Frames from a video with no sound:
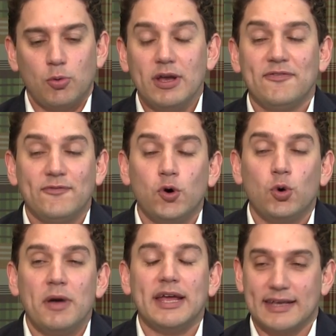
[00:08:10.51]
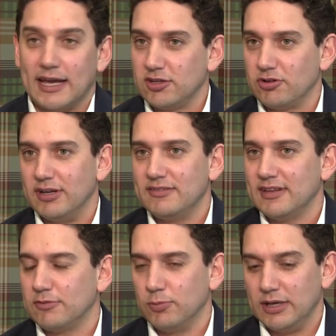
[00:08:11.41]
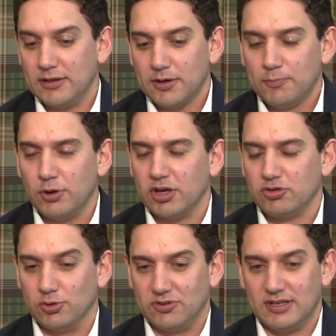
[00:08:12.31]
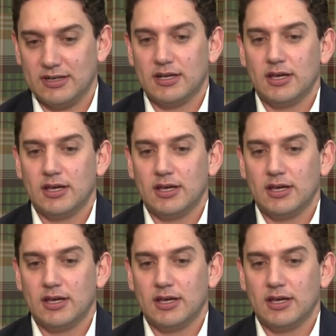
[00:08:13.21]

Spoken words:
We have four main categories that we put our shorts in.